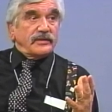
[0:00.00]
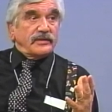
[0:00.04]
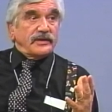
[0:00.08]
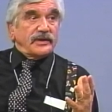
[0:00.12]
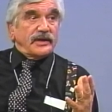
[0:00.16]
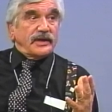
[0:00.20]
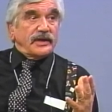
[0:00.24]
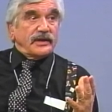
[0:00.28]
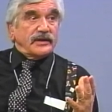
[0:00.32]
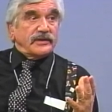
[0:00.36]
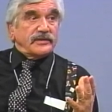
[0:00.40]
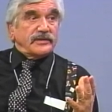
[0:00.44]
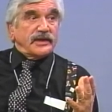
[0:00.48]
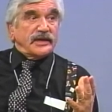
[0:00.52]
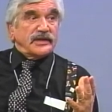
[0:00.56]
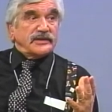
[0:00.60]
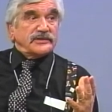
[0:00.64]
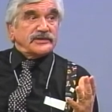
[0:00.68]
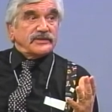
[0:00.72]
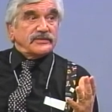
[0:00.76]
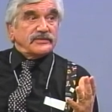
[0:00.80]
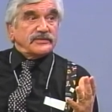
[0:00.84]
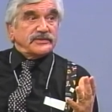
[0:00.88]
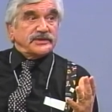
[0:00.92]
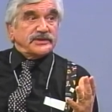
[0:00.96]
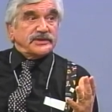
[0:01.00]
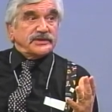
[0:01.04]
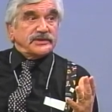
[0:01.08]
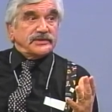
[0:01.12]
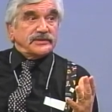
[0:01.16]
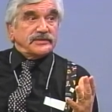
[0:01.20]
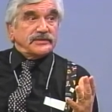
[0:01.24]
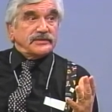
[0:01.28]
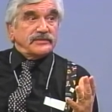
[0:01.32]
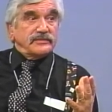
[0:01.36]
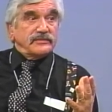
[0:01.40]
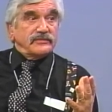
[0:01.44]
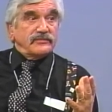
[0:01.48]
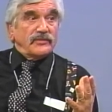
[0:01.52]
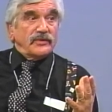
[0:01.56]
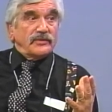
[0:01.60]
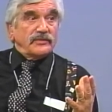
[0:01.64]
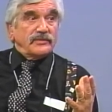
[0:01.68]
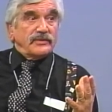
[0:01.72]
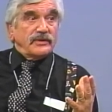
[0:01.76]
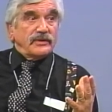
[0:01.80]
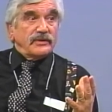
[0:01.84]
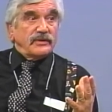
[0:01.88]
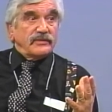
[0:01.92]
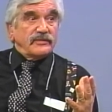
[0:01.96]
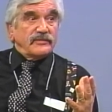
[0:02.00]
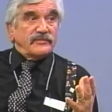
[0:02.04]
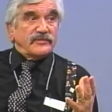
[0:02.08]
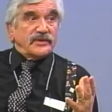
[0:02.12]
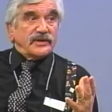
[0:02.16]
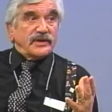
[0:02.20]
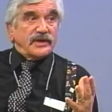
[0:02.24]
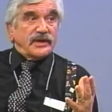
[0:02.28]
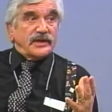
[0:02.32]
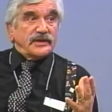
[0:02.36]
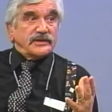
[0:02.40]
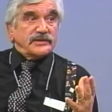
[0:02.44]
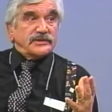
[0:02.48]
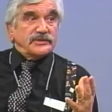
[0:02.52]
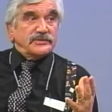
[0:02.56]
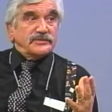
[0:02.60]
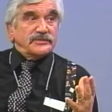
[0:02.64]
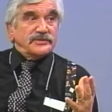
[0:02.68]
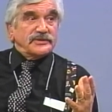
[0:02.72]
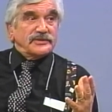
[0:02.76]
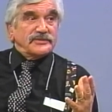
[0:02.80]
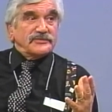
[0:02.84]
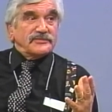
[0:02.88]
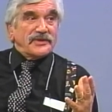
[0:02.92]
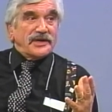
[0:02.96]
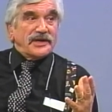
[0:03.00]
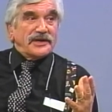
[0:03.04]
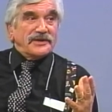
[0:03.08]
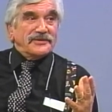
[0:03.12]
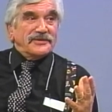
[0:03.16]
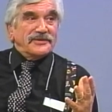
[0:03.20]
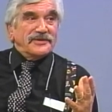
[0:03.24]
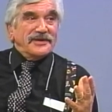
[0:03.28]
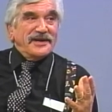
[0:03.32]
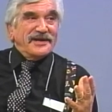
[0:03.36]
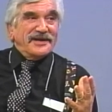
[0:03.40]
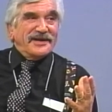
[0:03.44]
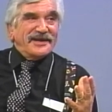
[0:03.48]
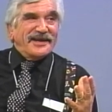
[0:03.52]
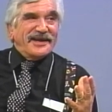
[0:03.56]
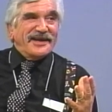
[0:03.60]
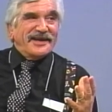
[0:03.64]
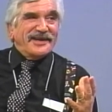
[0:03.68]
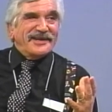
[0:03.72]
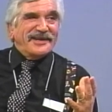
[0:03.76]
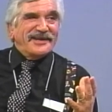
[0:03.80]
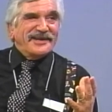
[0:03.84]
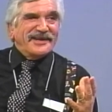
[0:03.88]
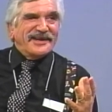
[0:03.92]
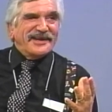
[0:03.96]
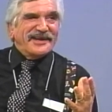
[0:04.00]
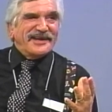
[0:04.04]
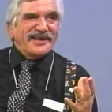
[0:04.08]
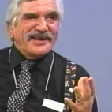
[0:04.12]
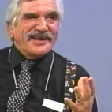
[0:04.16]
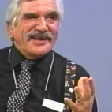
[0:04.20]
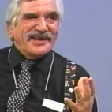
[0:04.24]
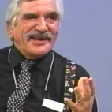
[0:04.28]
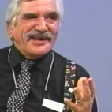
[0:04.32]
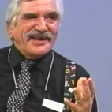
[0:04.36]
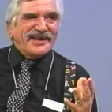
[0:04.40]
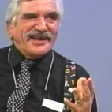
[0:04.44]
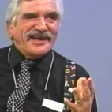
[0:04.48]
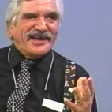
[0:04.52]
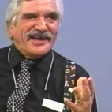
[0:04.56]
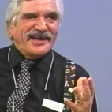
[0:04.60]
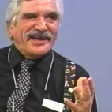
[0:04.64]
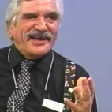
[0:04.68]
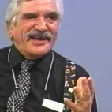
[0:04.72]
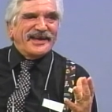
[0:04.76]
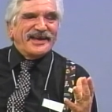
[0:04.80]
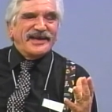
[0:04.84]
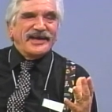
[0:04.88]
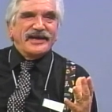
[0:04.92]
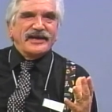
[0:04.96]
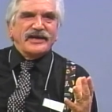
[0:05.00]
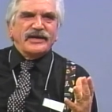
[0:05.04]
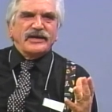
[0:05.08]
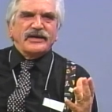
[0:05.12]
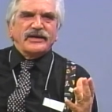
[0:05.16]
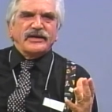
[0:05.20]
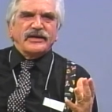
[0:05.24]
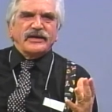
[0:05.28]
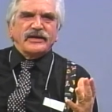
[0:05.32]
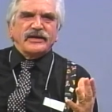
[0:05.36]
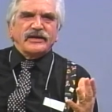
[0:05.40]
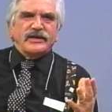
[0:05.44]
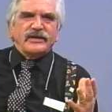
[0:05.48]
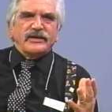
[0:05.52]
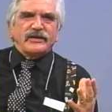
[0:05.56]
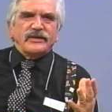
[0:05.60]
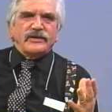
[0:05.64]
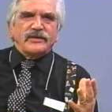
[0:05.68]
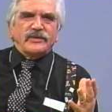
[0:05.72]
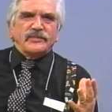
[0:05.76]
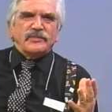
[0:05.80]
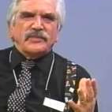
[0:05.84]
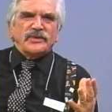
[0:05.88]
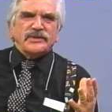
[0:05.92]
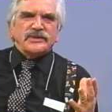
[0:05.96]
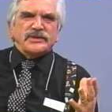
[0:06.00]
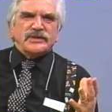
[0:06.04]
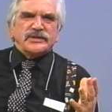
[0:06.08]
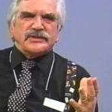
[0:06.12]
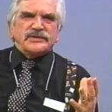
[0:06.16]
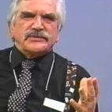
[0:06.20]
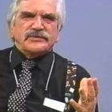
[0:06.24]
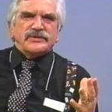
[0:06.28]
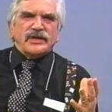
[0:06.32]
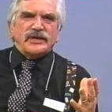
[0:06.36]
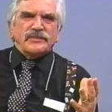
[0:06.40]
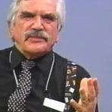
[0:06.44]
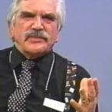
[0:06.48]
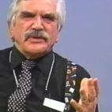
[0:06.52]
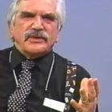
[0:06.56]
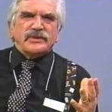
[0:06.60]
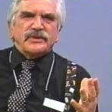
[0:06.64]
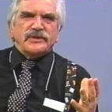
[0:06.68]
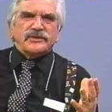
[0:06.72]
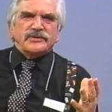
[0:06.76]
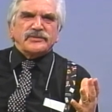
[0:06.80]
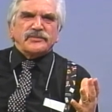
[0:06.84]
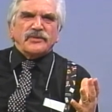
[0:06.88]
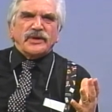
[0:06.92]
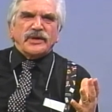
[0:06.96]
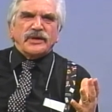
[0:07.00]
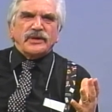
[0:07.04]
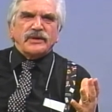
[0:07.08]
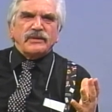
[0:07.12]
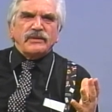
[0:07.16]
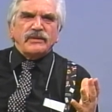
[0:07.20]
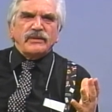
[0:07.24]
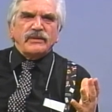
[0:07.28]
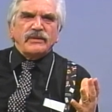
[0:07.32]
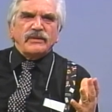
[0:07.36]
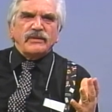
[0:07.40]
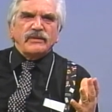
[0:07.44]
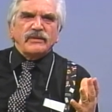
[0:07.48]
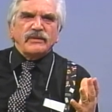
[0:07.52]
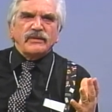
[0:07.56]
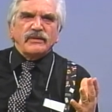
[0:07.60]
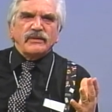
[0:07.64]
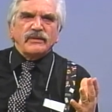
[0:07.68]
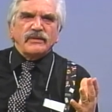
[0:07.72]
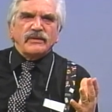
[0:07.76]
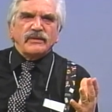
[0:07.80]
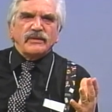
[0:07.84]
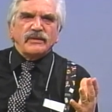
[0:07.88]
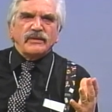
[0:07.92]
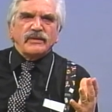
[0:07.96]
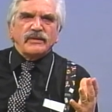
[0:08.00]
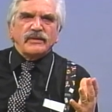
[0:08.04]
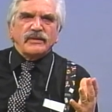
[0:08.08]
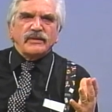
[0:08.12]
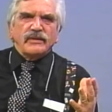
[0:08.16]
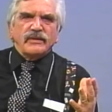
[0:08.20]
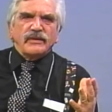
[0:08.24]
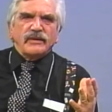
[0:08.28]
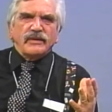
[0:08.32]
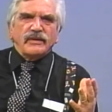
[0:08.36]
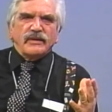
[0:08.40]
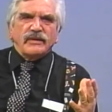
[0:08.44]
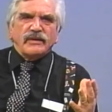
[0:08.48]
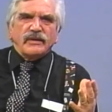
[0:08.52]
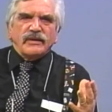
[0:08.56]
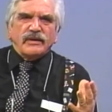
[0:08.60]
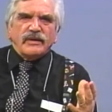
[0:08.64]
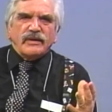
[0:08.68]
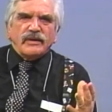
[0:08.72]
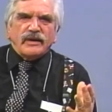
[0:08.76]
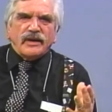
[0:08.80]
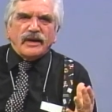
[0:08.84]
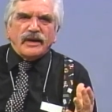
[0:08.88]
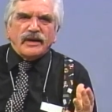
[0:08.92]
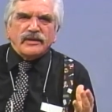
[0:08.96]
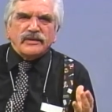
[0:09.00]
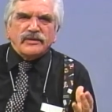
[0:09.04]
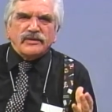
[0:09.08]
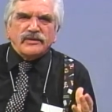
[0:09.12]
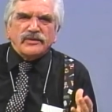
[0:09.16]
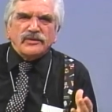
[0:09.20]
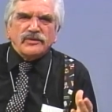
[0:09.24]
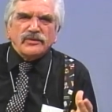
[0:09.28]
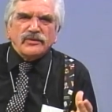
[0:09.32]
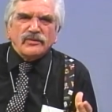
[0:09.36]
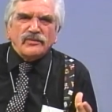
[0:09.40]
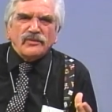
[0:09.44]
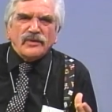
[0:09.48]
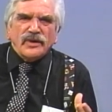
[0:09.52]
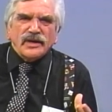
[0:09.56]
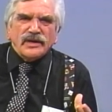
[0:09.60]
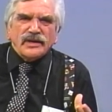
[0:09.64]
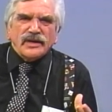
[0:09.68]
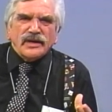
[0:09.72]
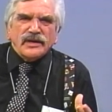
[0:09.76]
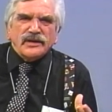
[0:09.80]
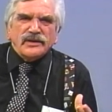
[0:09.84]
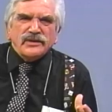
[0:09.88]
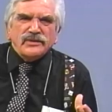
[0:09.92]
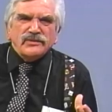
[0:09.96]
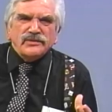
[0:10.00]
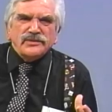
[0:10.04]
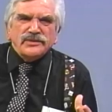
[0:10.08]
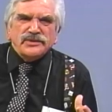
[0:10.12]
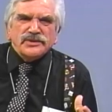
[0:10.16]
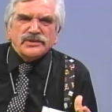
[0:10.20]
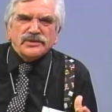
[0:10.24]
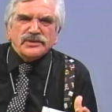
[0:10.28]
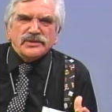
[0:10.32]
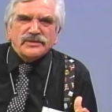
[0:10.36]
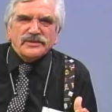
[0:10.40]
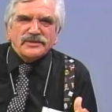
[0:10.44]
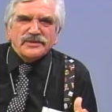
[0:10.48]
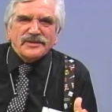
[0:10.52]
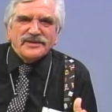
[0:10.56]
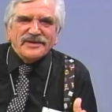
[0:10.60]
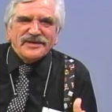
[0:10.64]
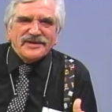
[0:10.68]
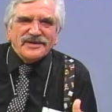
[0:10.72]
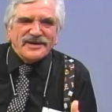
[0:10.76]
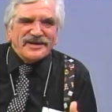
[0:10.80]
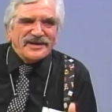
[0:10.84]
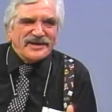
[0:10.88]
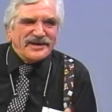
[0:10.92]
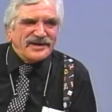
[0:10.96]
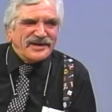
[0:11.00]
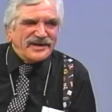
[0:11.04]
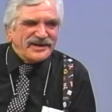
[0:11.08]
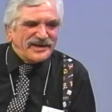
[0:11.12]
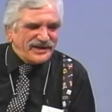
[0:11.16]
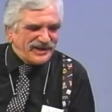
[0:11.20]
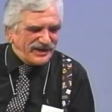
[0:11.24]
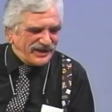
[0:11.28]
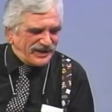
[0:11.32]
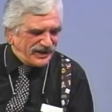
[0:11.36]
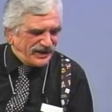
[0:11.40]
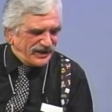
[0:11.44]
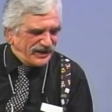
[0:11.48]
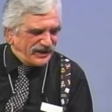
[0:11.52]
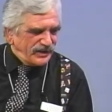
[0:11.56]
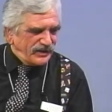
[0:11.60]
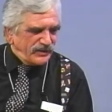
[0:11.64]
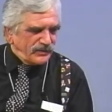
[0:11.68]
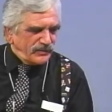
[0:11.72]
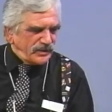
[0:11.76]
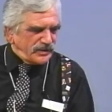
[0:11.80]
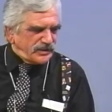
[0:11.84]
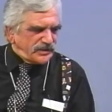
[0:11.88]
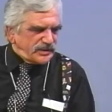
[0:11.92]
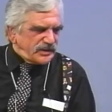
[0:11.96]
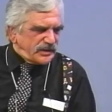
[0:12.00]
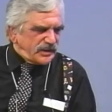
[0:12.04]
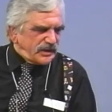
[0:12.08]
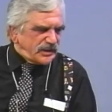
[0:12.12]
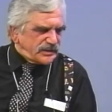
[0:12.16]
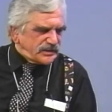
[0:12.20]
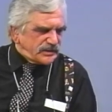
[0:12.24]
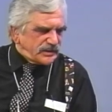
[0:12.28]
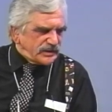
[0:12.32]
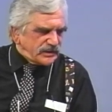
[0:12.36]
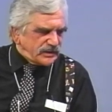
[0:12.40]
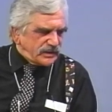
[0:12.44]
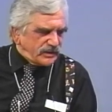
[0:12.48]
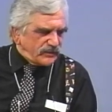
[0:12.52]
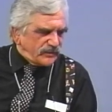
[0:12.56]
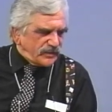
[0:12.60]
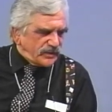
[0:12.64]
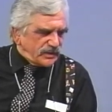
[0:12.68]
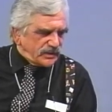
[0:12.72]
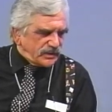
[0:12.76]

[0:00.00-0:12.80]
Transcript: Yeah, that's so she won't know if the guy's doing it right or not. You put the strawberries where? And you do what? Are you sure? What's the next thing there, Brett?